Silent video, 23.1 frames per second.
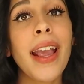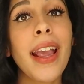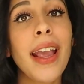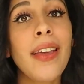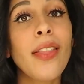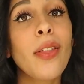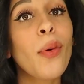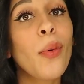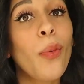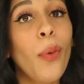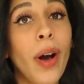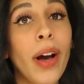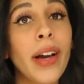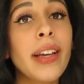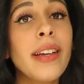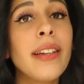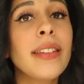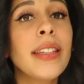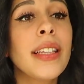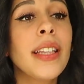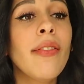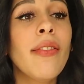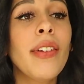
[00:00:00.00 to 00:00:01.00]
either
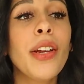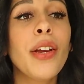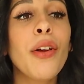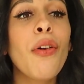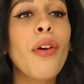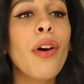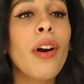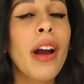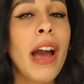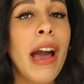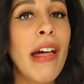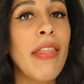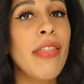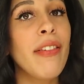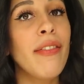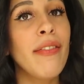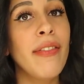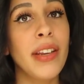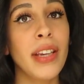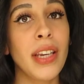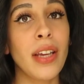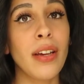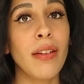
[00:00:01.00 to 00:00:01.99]
walking to the venue or at the
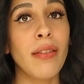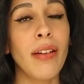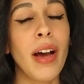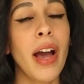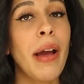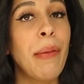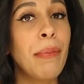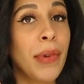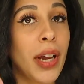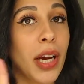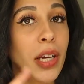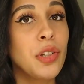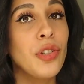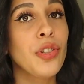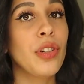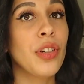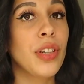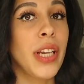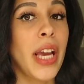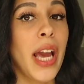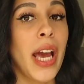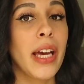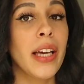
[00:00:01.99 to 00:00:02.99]
venue. I'm not
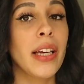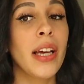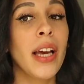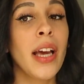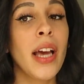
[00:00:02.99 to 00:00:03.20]
sure yet.